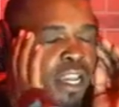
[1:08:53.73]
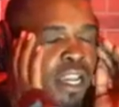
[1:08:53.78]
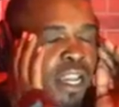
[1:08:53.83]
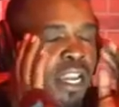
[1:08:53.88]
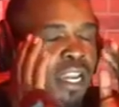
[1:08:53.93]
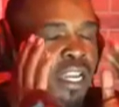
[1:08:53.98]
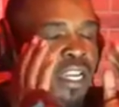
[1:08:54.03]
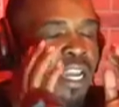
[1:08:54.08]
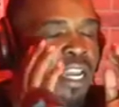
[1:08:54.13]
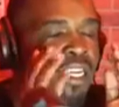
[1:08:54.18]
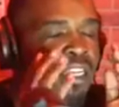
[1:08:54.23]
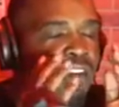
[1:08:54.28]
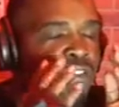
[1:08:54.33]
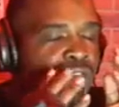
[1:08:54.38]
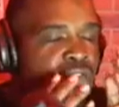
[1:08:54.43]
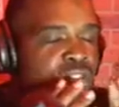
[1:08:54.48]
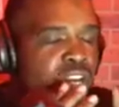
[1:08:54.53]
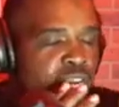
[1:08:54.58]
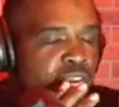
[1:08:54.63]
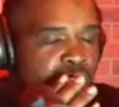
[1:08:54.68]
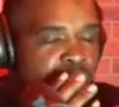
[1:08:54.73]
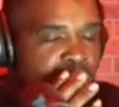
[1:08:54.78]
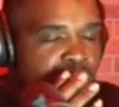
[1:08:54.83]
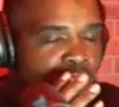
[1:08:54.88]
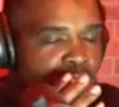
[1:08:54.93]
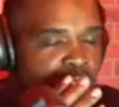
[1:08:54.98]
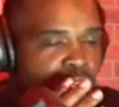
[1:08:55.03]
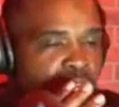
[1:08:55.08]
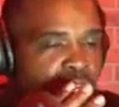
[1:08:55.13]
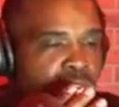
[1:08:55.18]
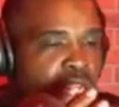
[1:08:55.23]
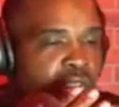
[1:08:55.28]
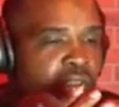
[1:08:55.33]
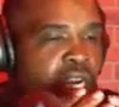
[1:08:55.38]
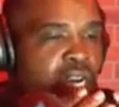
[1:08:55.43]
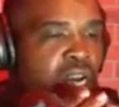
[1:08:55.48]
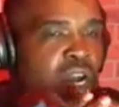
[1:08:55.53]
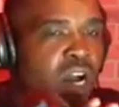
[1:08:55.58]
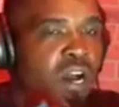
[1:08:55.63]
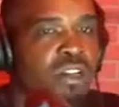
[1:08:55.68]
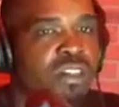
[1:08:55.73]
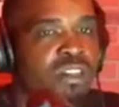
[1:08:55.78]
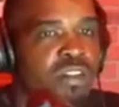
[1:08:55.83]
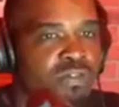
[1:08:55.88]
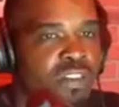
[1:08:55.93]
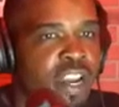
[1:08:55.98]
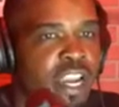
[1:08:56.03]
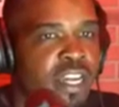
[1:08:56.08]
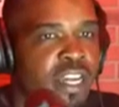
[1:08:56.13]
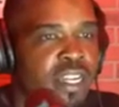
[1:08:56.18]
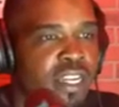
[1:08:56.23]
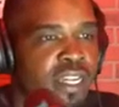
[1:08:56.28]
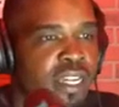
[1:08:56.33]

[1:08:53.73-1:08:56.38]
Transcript: and they developed it and cultivated